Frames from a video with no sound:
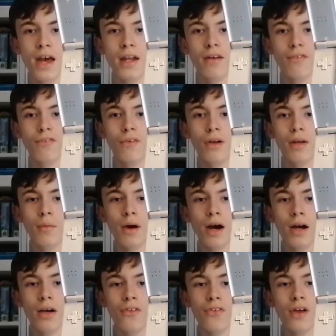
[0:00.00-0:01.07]
and it fully
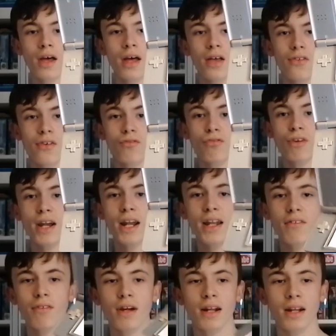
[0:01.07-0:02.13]
works. It's in really,
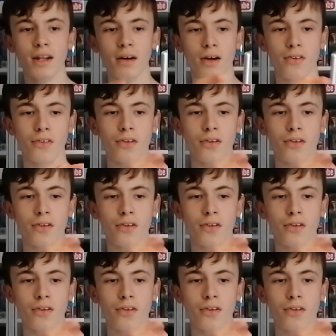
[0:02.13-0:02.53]
really nice